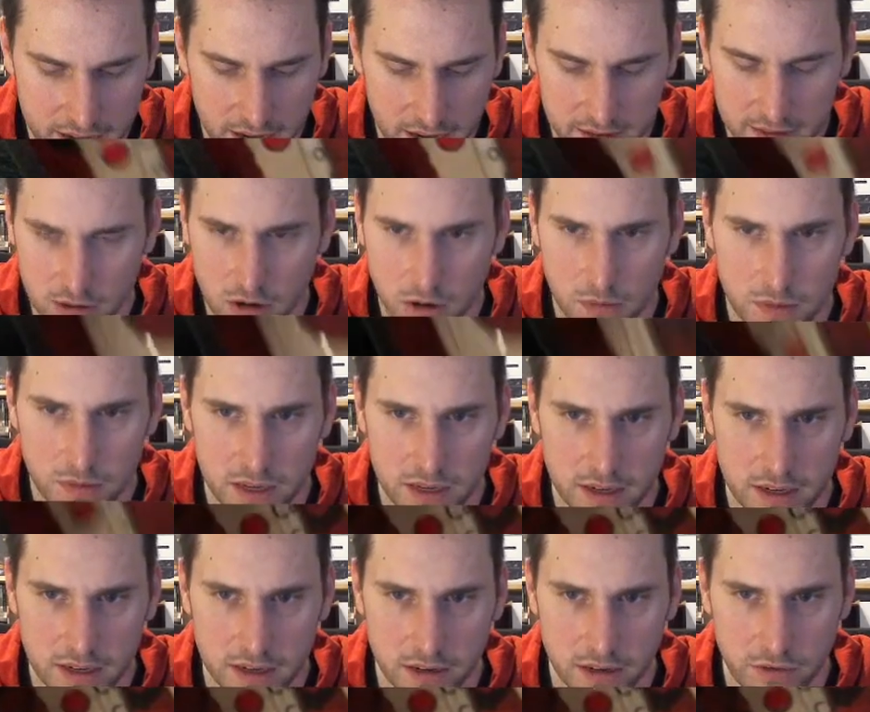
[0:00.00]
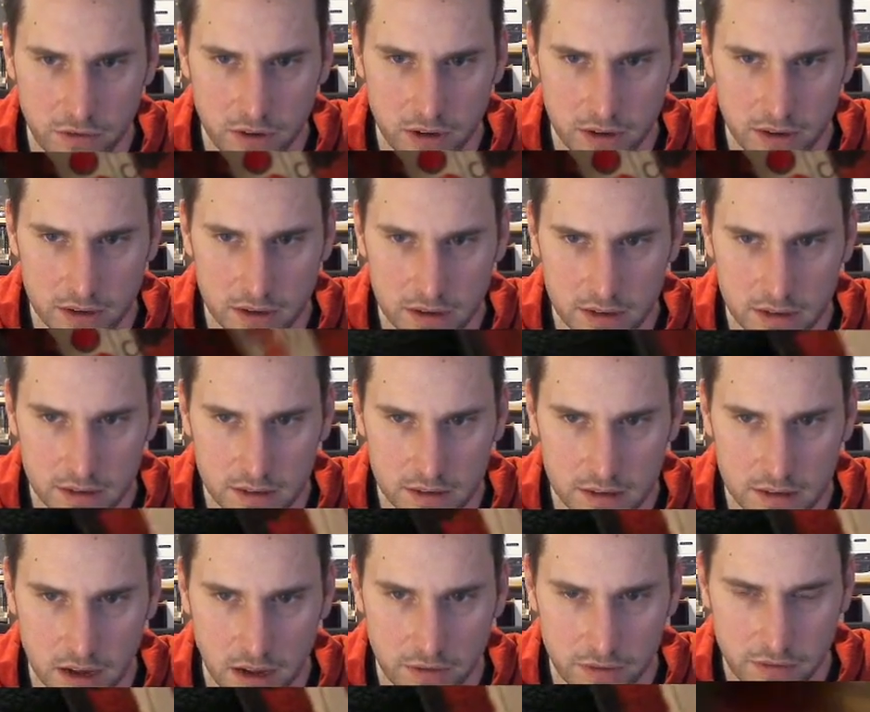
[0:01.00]
has completely different
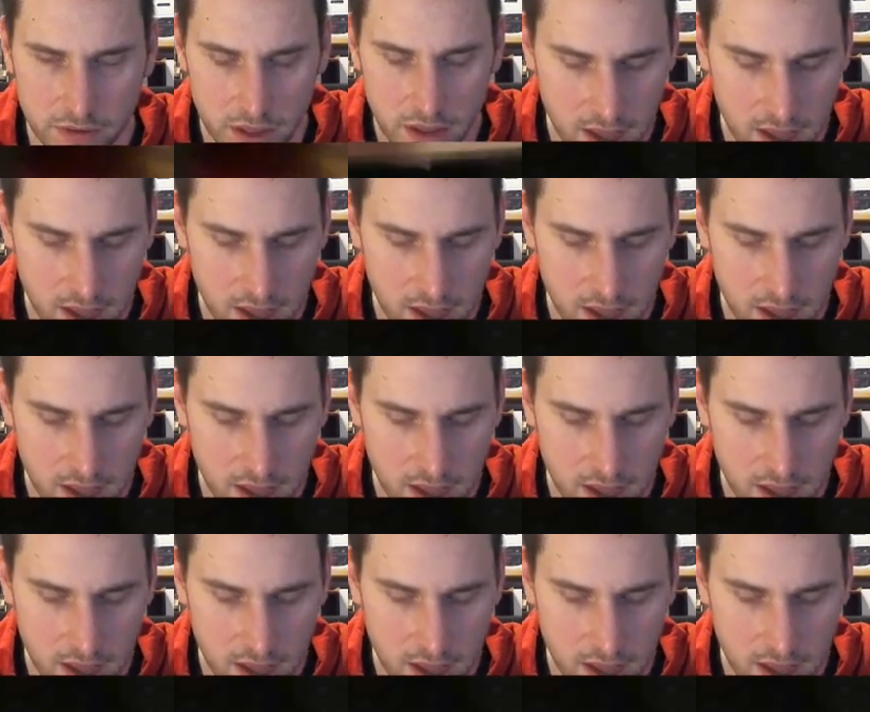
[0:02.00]
stuff,